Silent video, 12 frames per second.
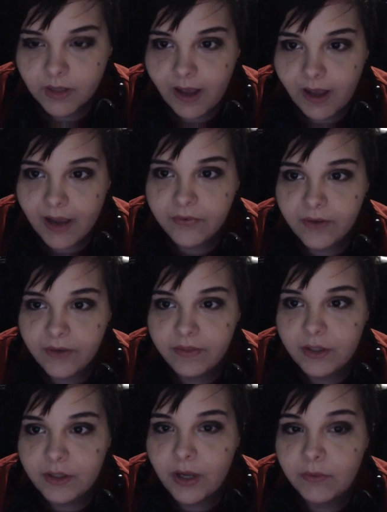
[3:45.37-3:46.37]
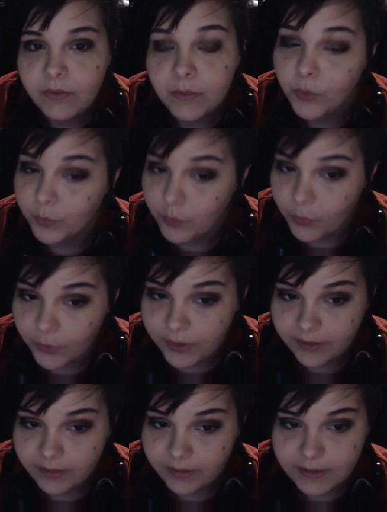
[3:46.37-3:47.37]
I find that you have a more
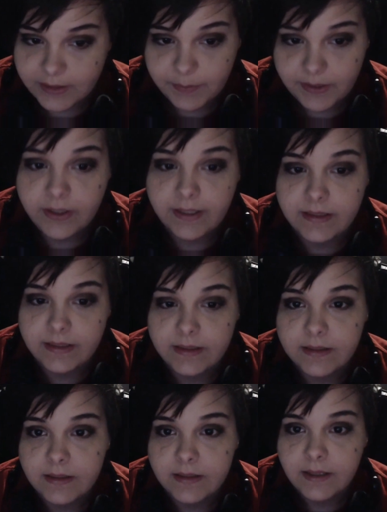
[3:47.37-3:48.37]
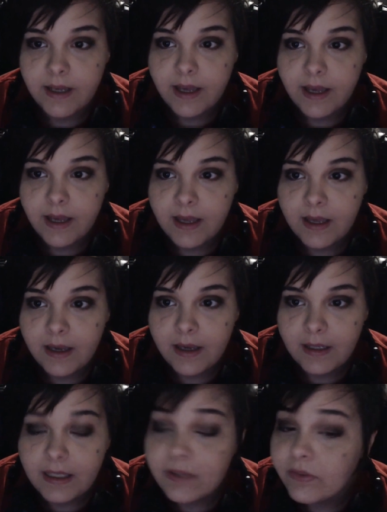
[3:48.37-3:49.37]
rewarding experience
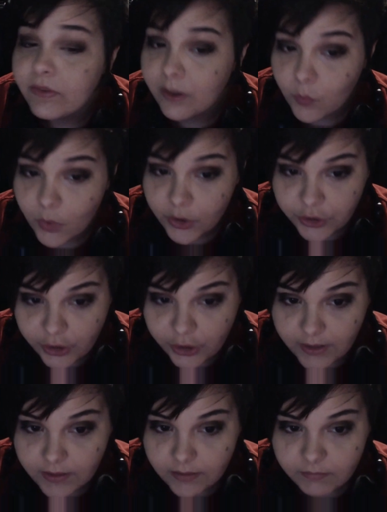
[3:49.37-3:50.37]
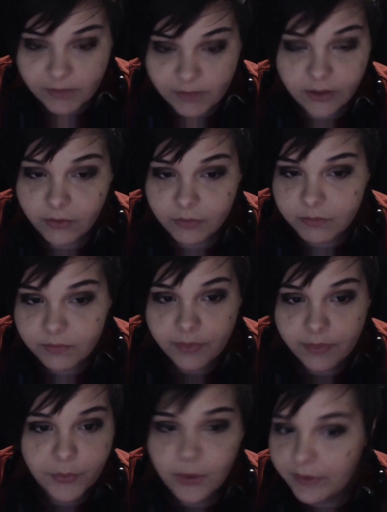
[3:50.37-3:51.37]
even in a one-shot.
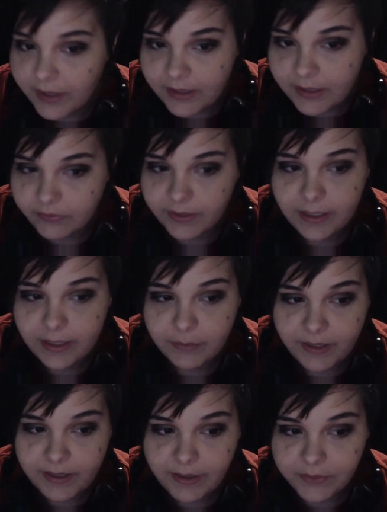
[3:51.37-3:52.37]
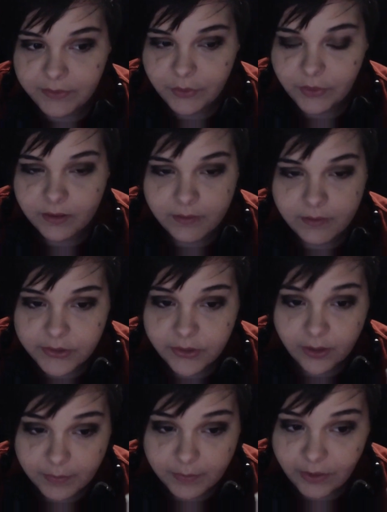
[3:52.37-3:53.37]
Throw the idea of a campaign out the door. Let's
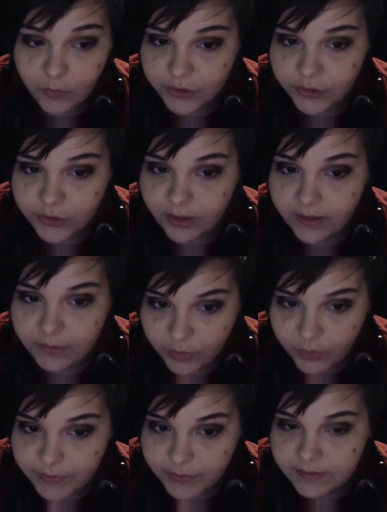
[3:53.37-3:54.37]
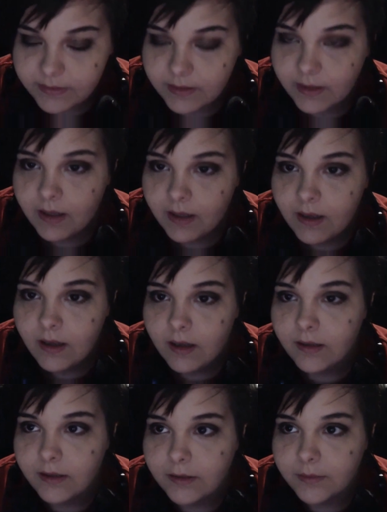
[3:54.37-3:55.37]
talk about a one-shot premise.
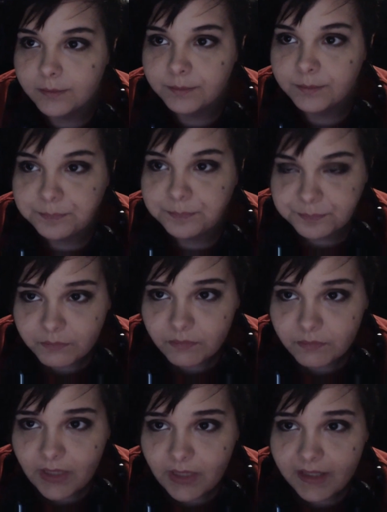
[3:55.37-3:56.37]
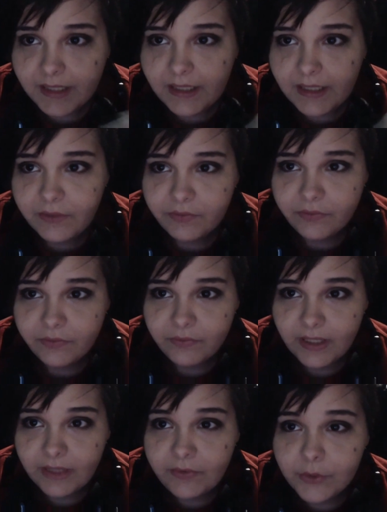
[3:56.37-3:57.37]
That if
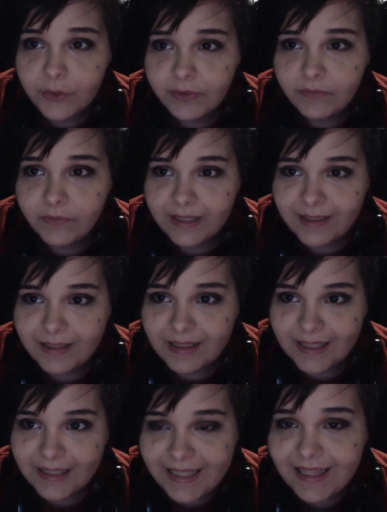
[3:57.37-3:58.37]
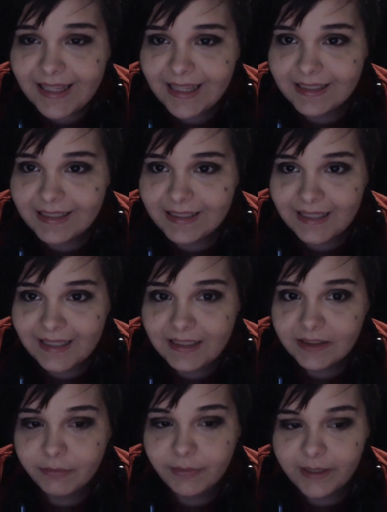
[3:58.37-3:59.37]
you can get that sense
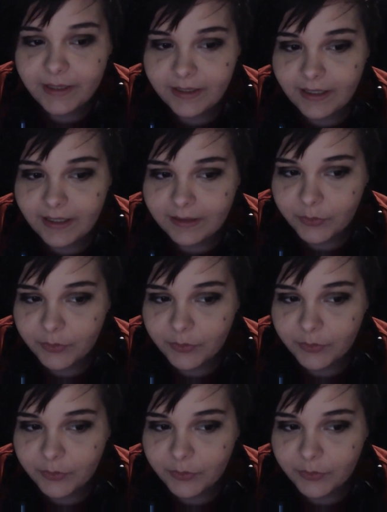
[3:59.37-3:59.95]
of being connected with